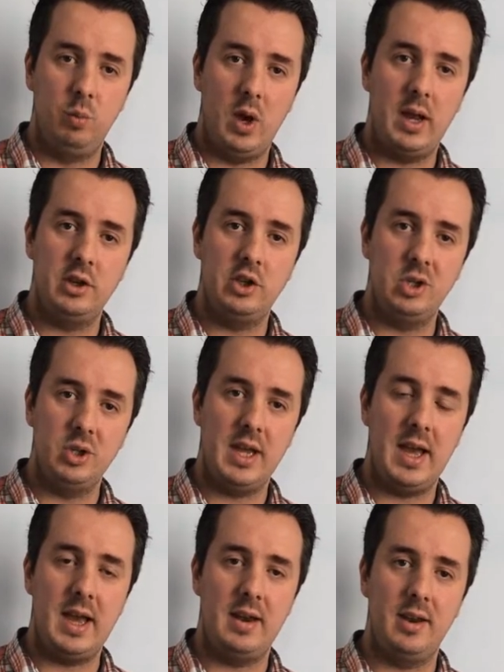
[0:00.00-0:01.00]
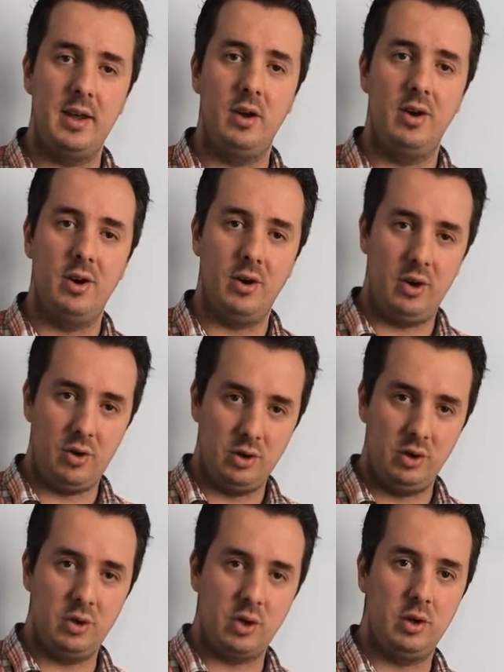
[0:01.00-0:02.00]
well as you can
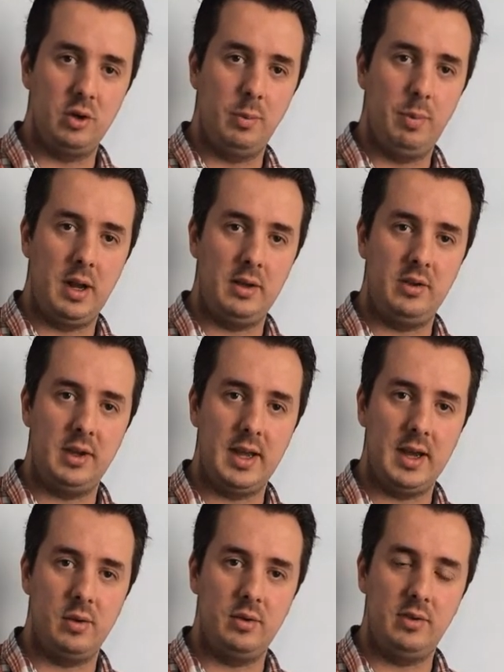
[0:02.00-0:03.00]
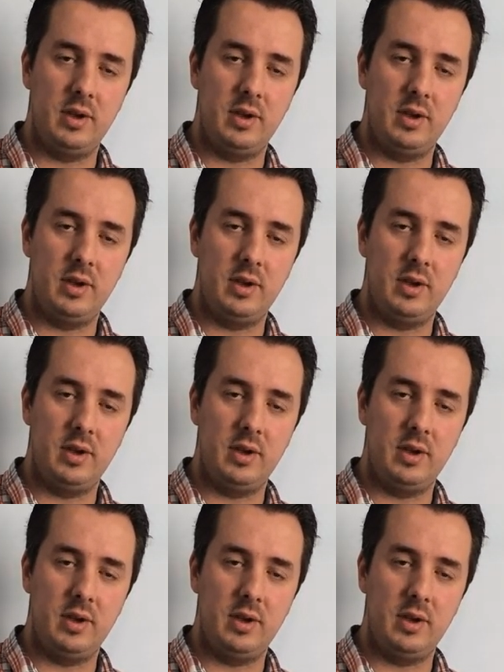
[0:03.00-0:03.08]
on your Google Plus account.